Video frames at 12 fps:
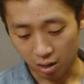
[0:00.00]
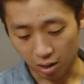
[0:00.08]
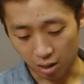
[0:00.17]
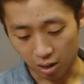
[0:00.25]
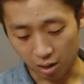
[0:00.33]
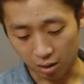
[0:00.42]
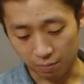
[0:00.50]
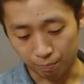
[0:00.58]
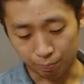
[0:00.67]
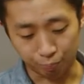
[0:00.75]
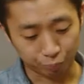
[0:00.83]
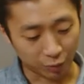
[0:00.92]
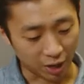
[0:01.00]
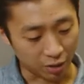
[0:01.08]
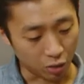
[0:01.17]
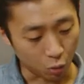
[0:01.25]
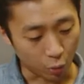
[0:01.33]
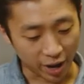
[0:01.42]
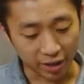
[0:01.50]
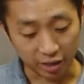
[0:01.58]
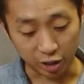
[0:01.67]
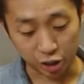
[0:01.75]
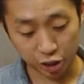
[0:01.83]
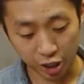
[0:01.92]
the way
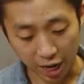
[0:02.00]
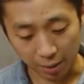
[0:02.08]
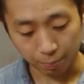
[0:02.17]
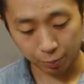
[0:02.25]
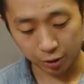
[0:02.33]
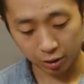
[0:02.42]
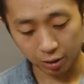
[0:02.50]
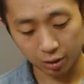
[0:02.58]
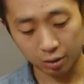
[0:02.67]
they're shaped,